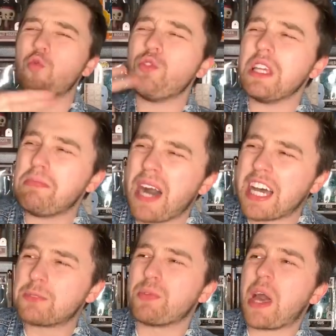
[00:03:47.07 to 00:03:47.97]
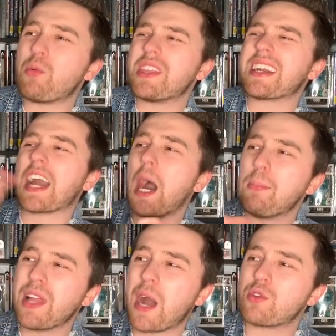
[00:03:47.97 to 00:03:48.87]
Is it really possible that within a
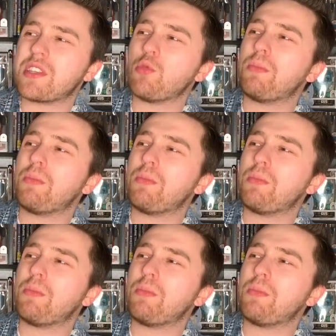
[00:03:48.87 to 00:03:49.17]
couple hours they